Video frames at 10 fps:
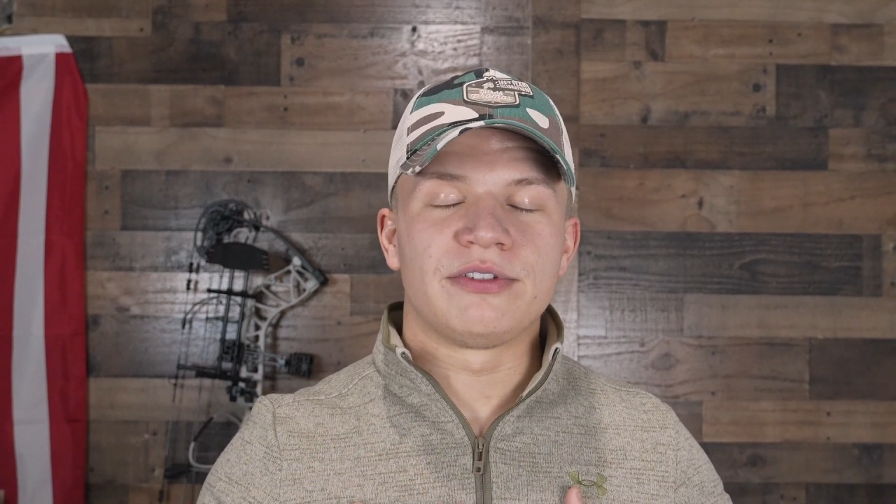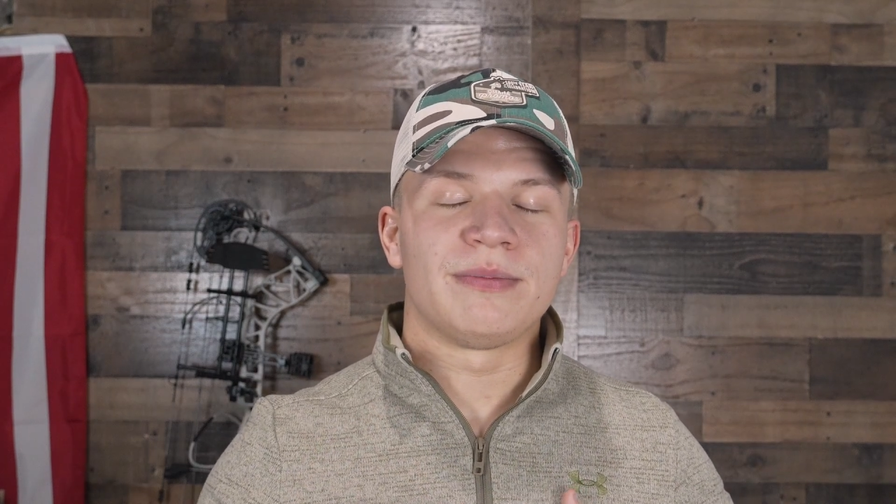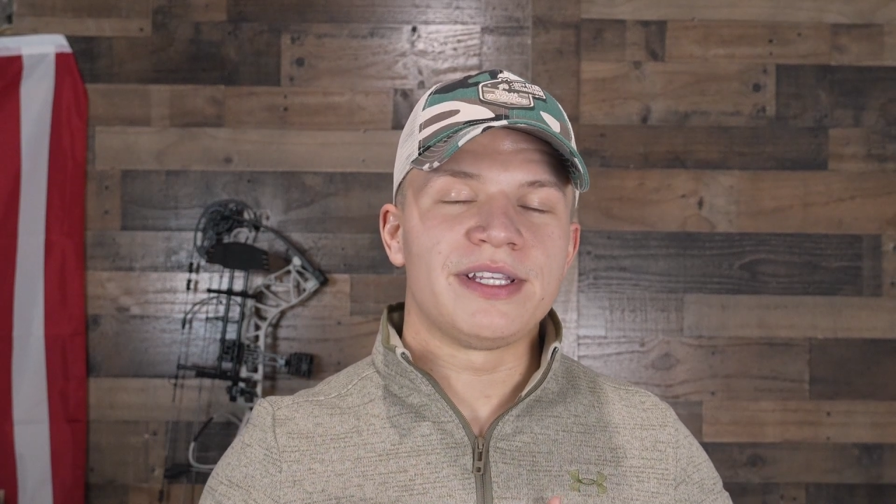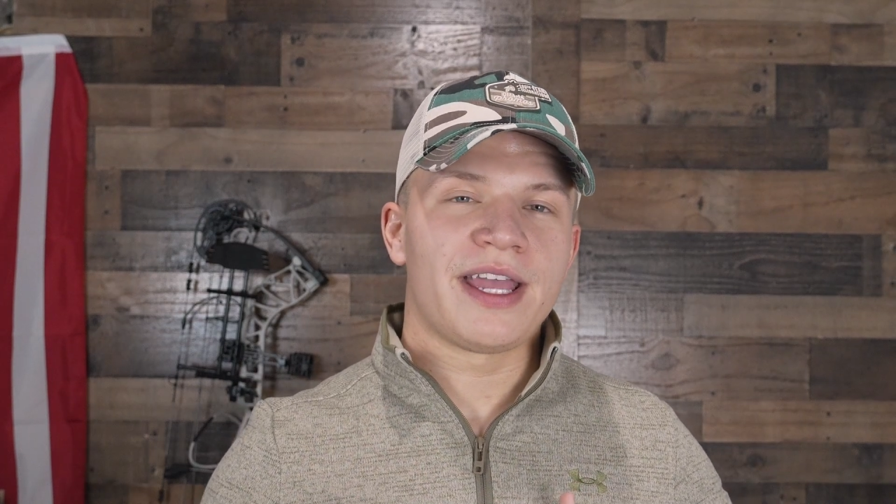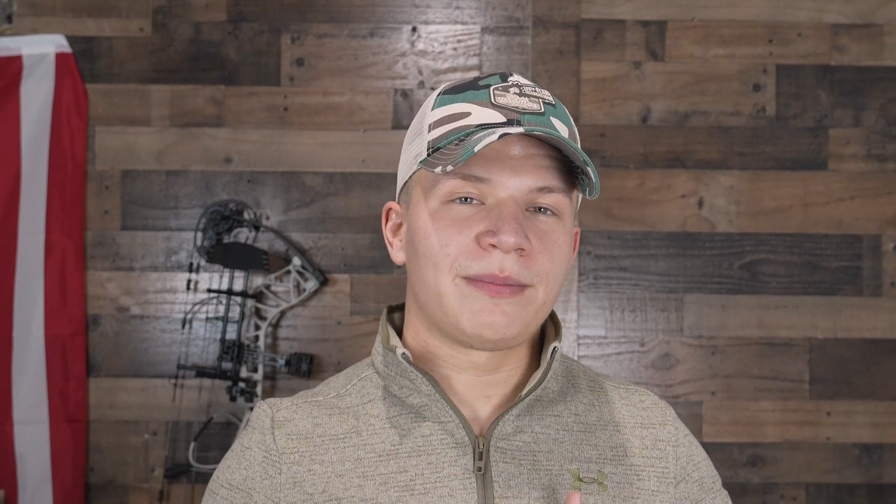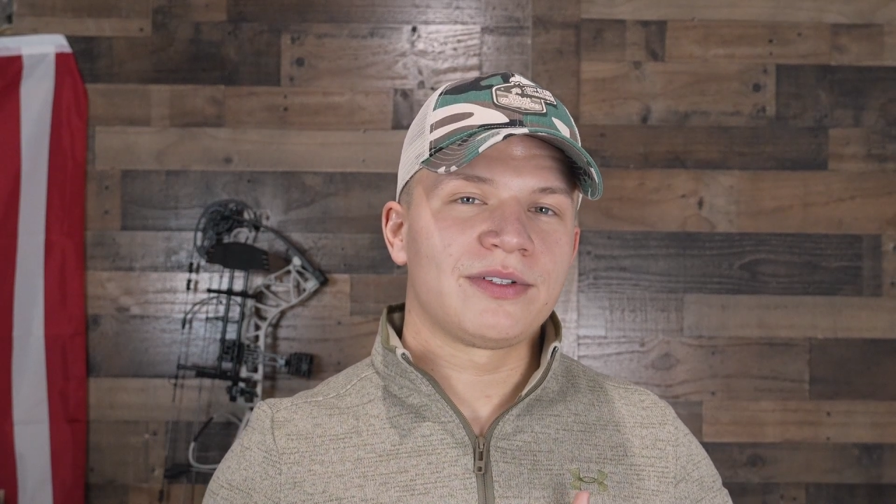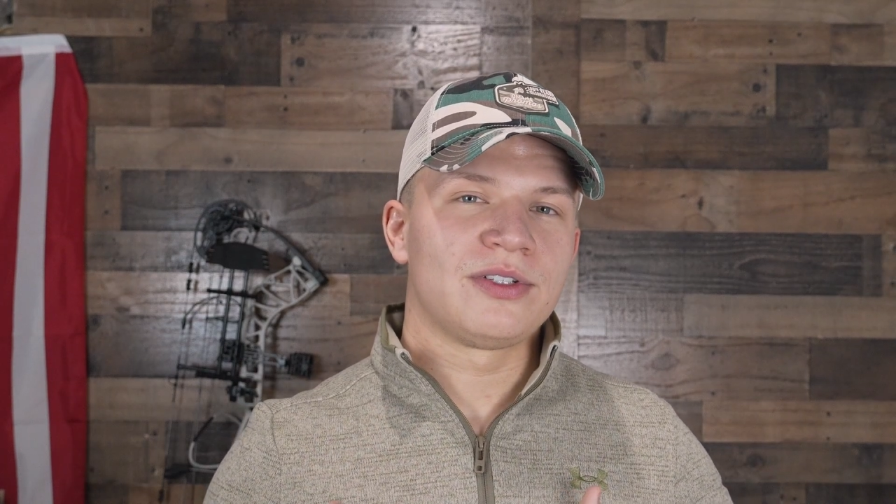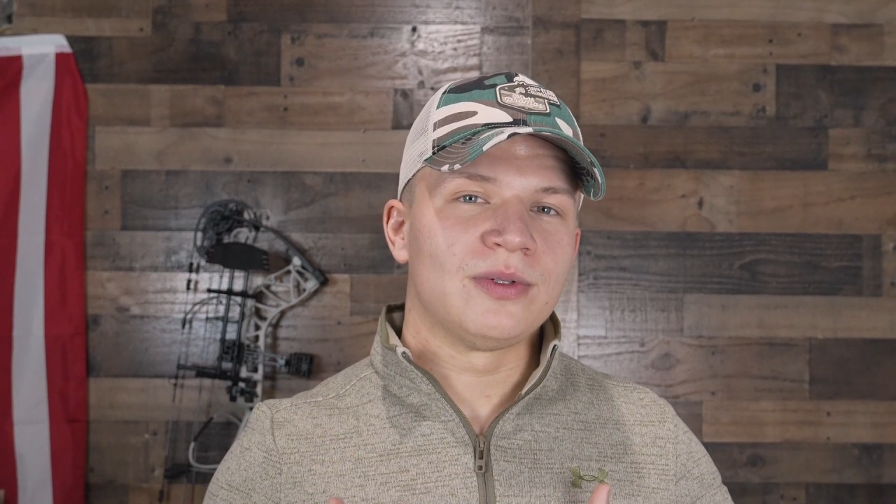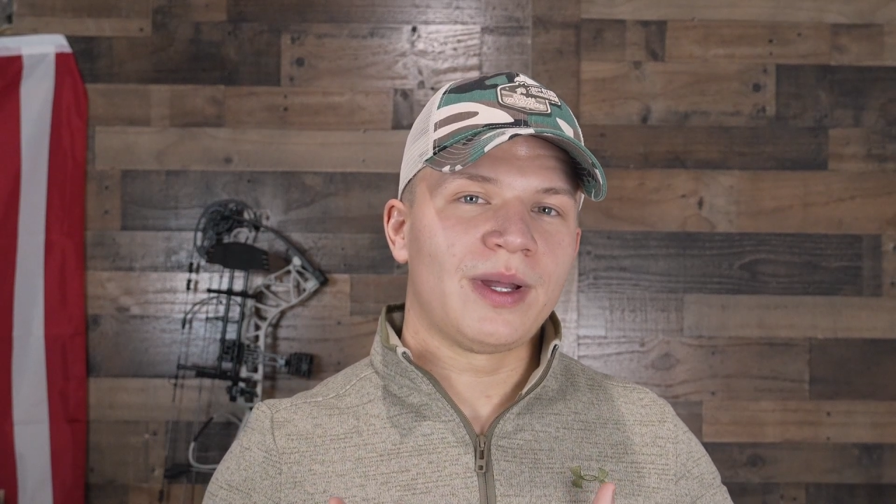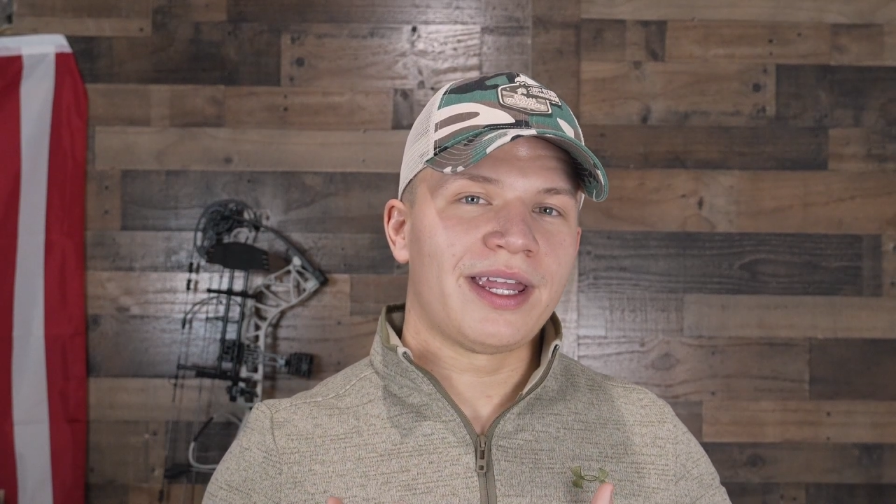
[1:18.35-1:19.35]
should be kept
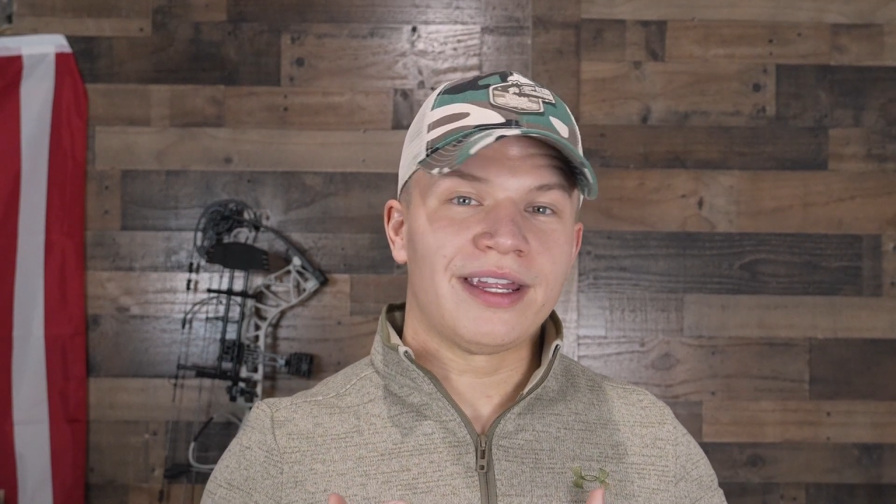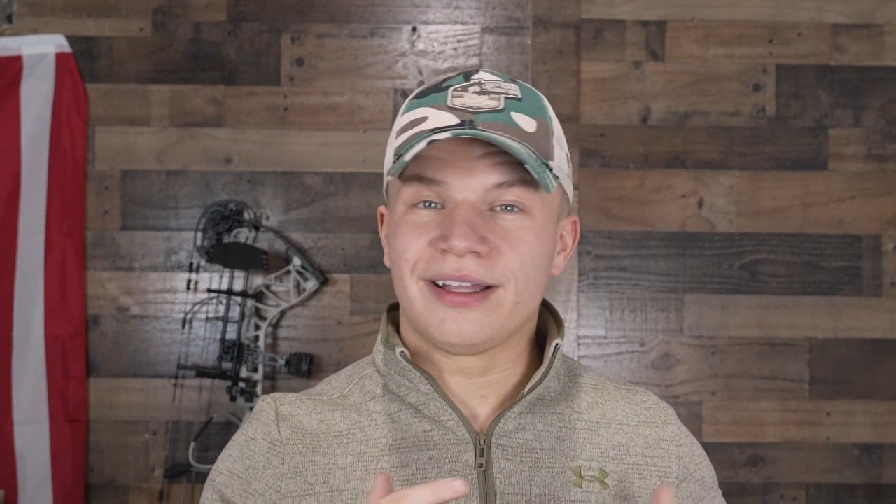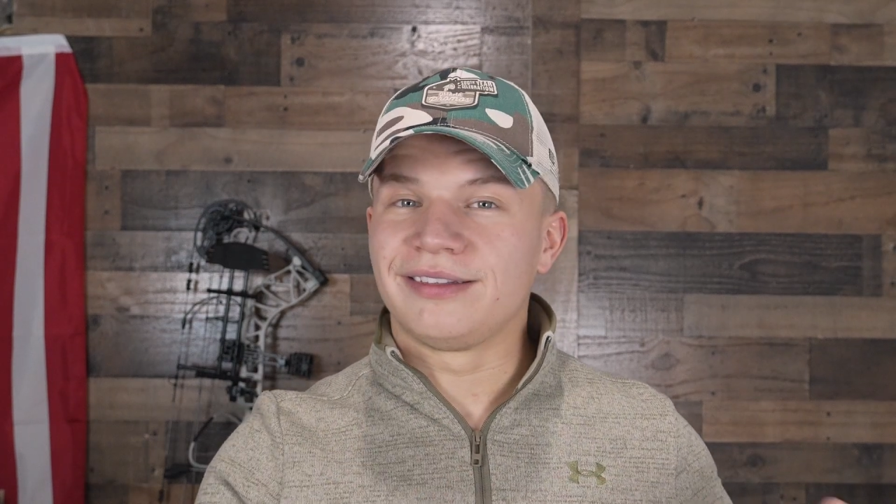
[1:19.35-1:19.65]
to a